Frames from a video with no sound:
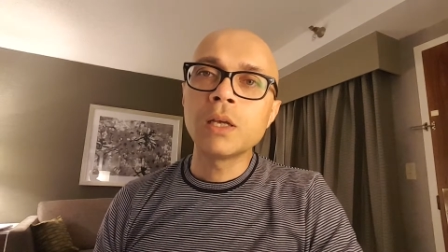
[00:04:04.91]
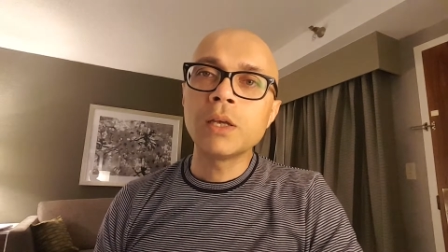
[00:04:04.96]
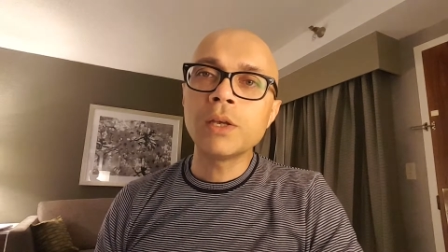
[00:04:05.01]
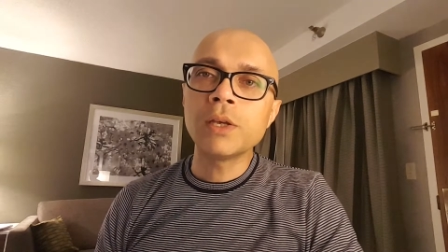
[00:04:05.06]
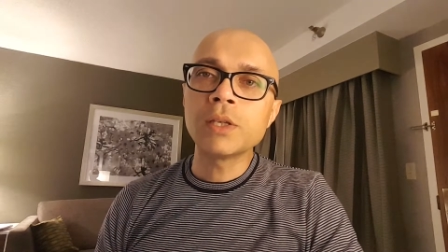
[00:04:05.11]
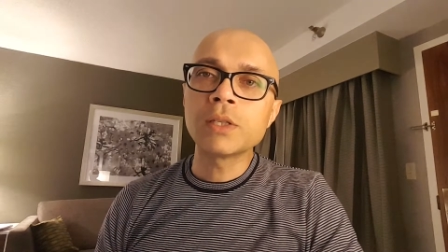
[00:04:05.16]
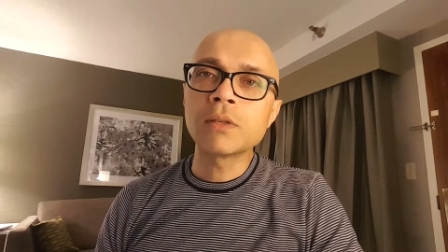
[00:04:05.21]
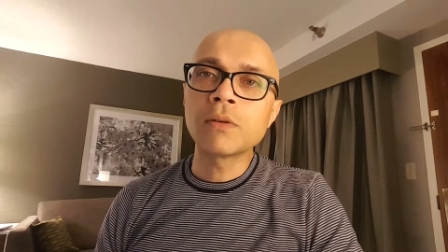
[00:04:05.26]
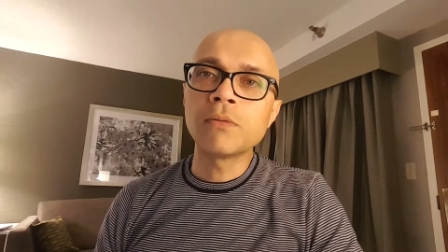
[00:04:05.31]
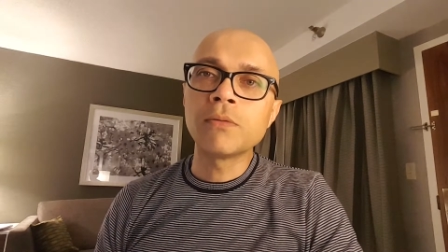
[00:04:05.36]

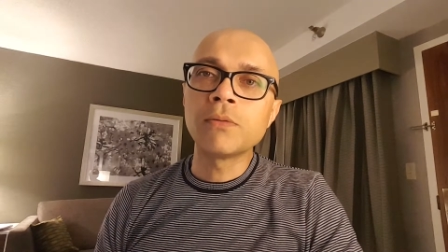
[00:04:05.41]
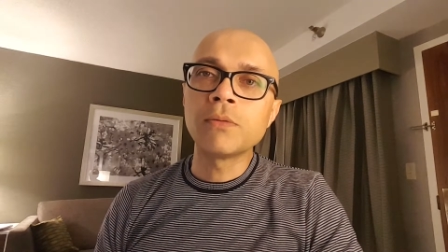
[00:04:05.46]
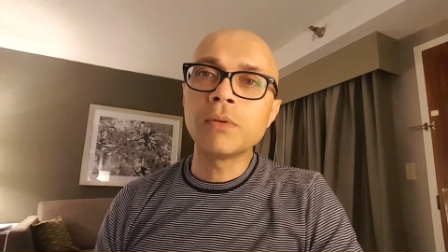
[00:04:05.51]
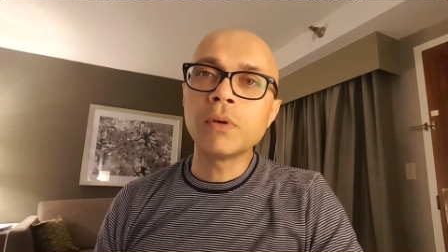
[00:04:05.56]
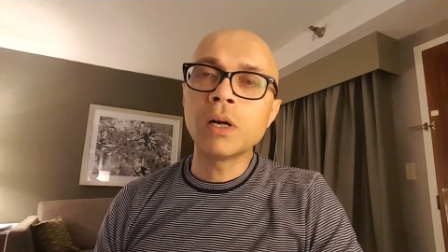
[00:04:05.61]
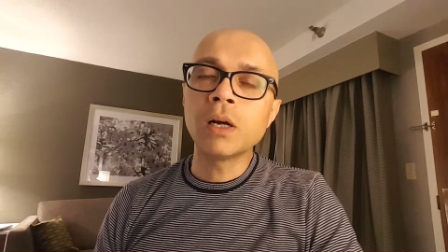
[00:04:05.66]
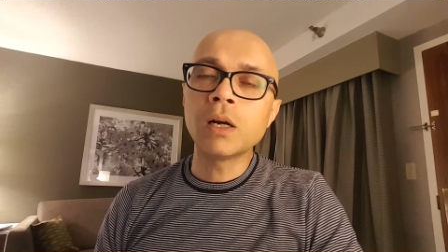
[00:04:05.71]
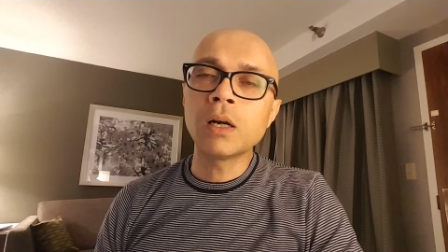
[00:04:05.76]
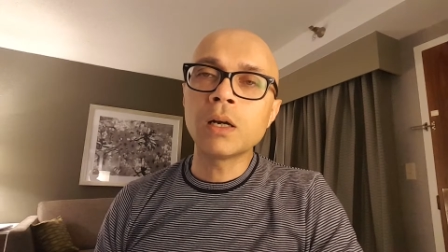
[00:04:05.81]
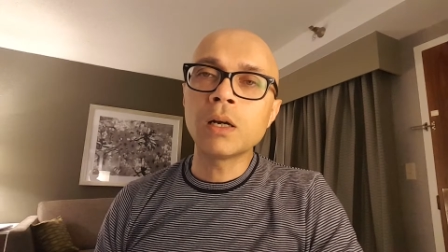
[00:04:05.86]
is
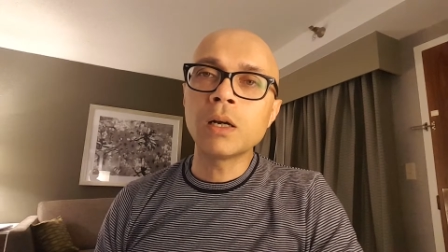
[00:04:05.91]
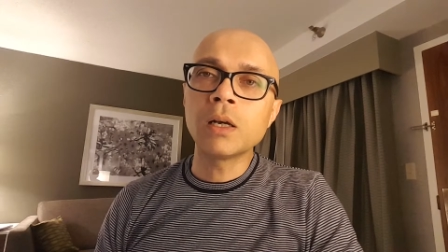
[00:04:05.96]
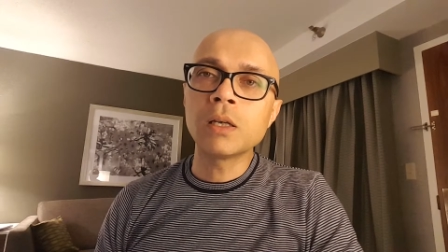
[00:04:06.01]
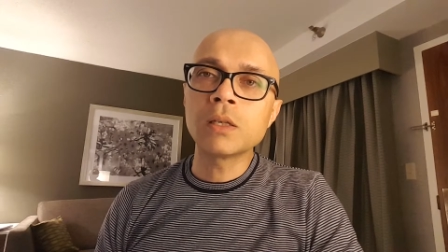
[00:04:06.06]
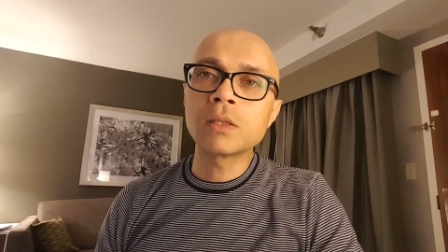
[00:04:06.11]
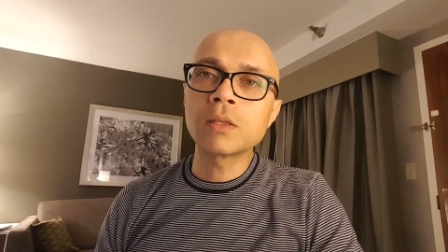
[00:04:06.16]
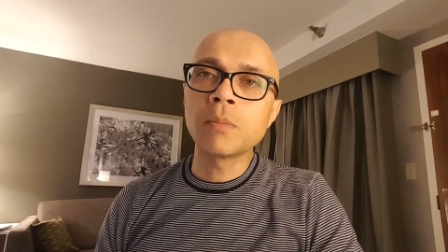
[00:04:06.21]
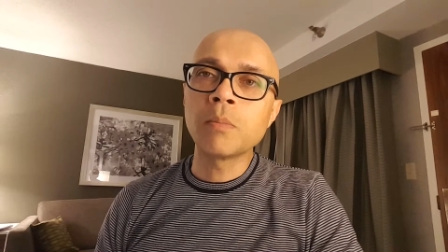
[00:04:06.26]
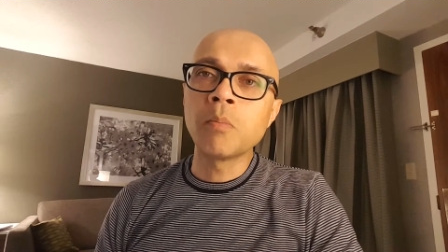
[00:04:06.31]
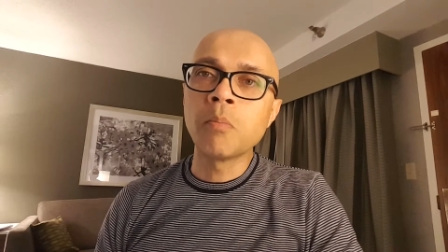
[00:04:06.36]

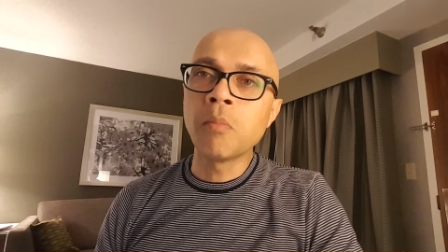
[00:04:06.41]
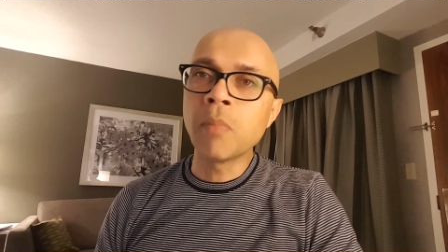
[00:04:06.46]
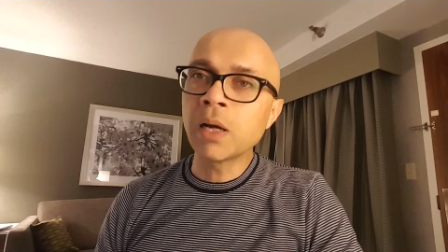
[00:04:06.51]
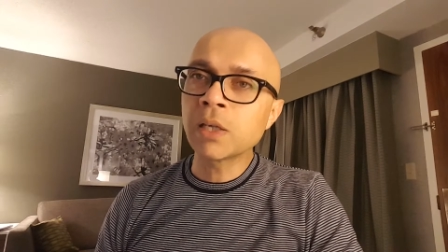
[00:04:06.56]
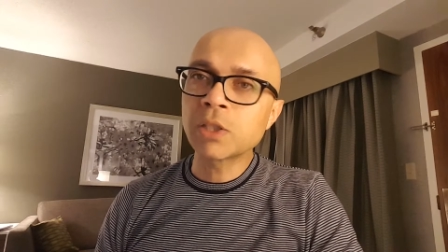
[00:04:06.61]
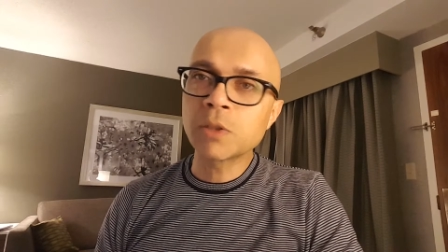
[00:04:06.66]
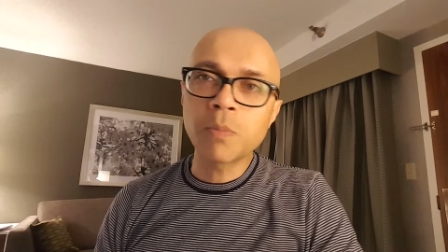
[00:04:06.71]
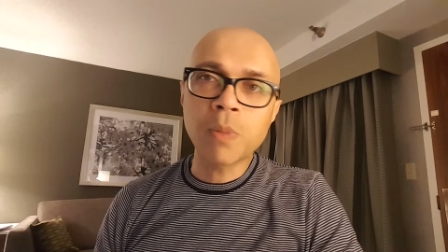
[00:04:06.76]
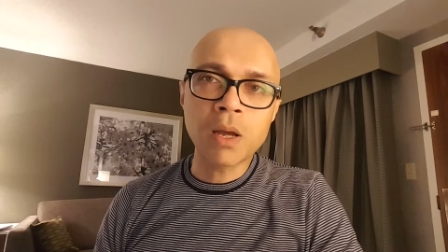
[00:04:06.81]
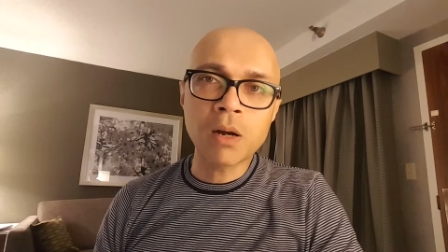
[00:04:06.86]
a
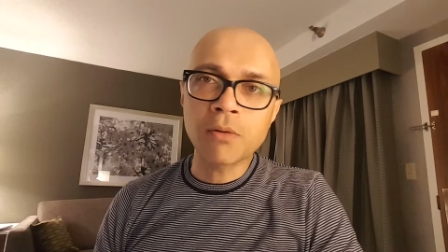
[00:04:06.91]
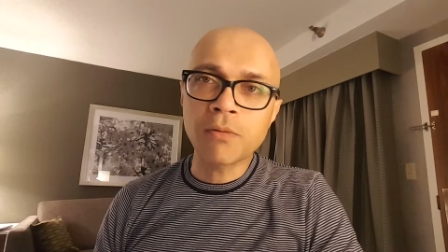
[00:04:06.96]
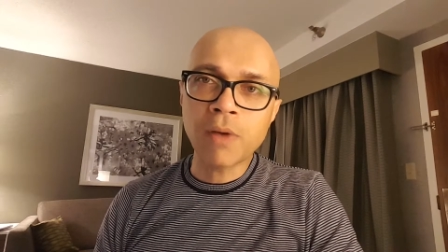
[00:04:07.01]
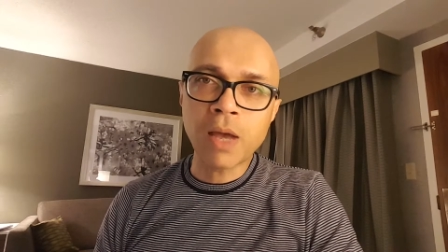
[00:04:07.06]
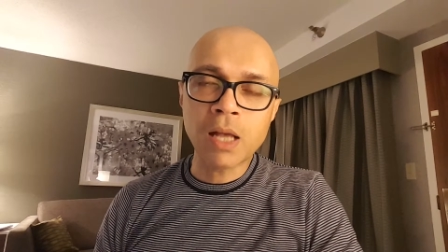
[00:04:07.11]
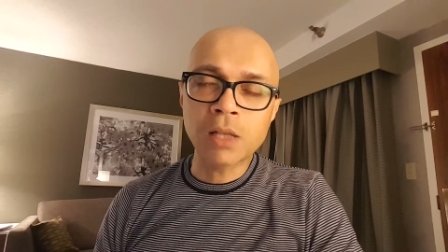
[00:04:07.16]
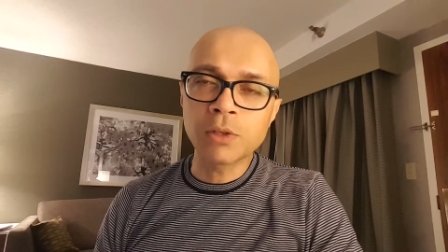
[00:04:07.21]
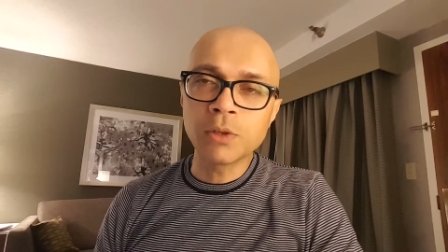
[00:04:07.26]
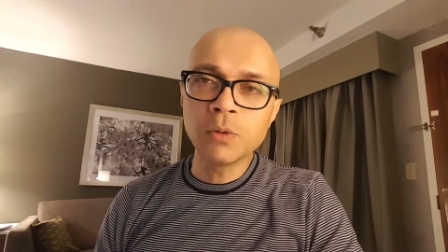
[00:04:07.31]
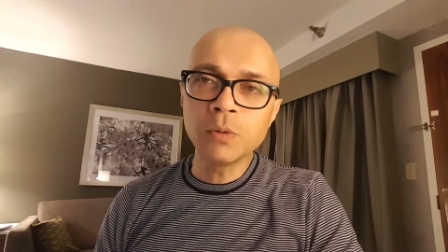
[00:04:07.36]
much better
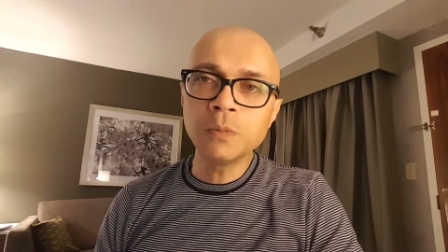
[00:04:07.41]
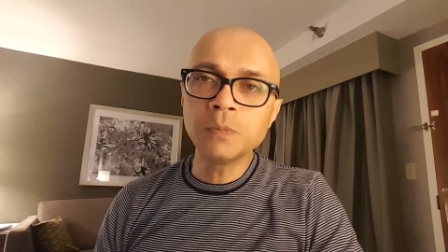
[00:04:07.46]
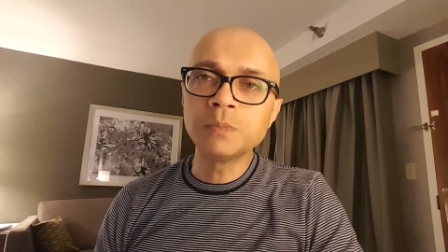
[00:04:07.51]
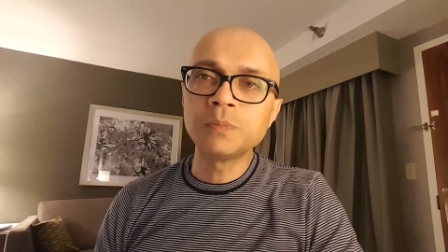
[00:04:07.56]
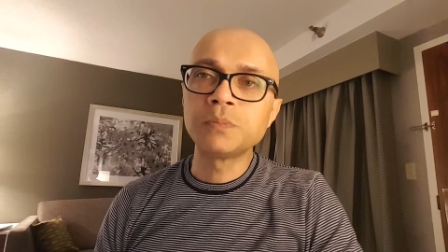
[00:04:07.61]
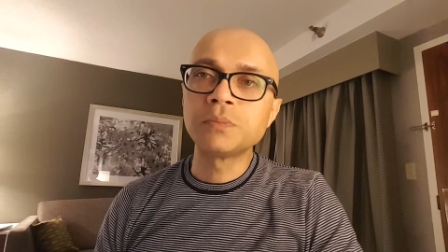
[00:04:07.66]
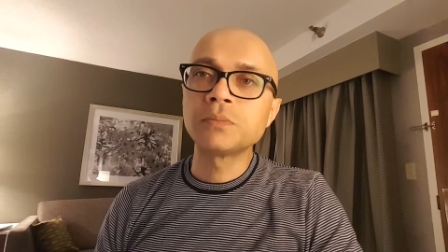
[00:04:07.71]
value.